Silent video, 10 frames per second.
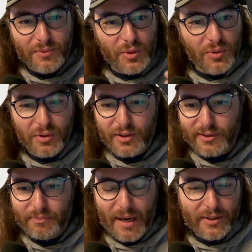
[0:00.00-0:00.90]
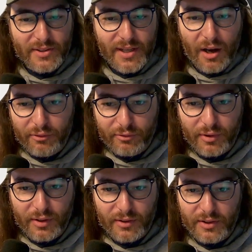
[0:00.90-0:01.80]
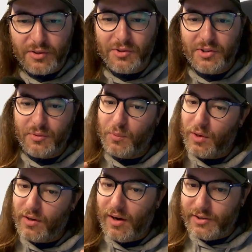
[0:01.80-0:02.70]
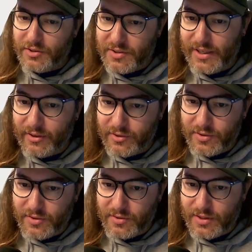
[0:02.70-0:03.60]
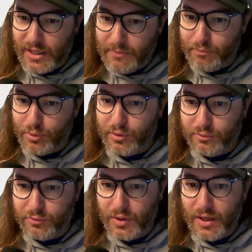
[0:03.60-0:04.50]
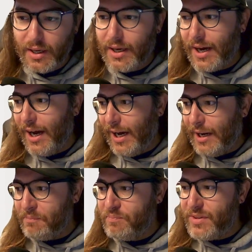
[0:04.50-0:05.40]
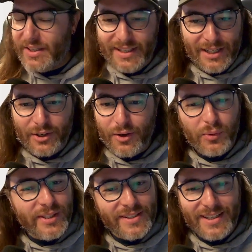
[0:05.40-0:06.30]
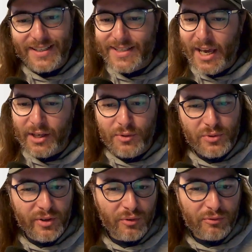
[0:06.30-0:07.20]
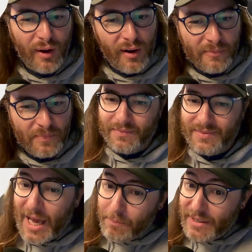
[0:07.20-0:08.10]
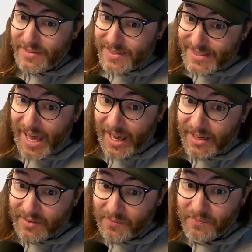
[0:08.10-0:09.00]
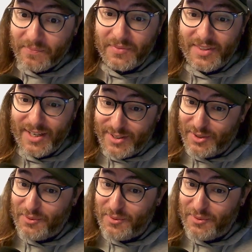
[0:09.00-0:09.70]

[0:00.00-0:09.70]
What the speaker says: cooler, better stuff, you should work on your skills to improve. The gear only is going to take you so far. That being said, this